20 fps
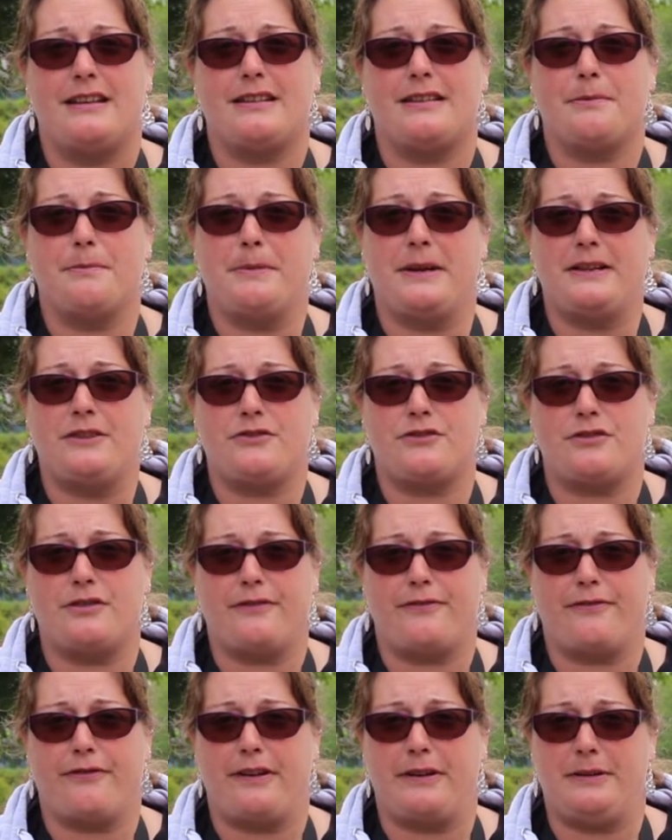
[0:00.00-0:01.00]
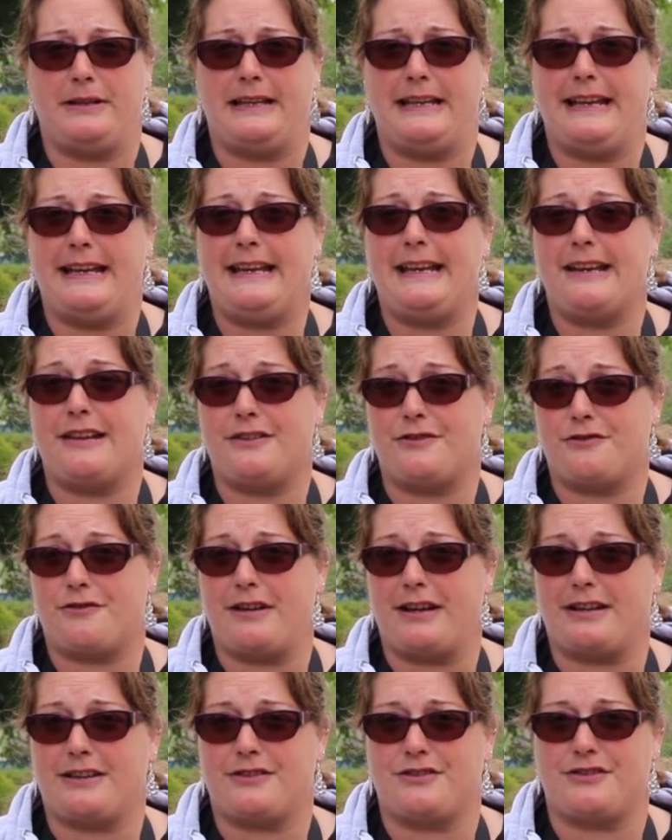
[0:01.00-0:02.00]
Dementia friendly
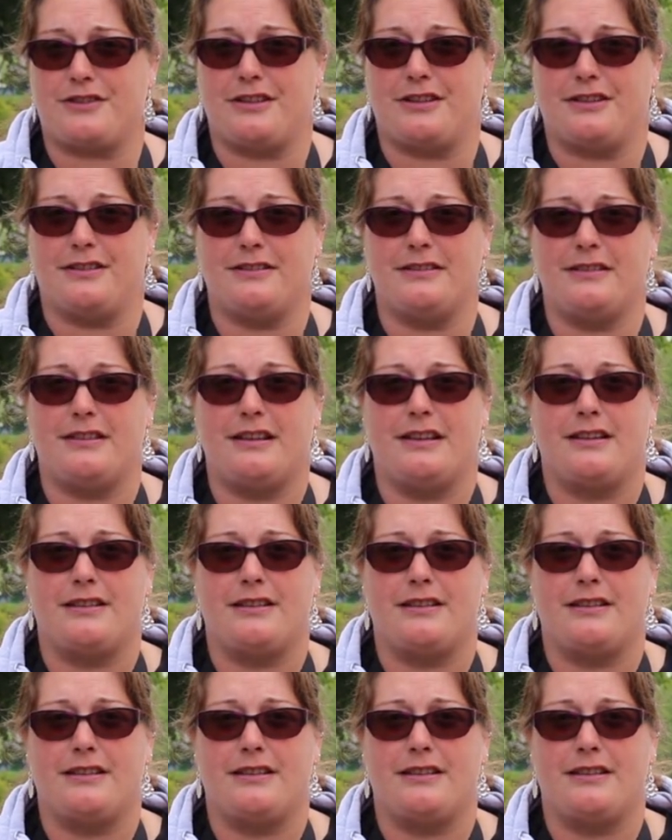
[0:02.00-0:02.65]
attraction.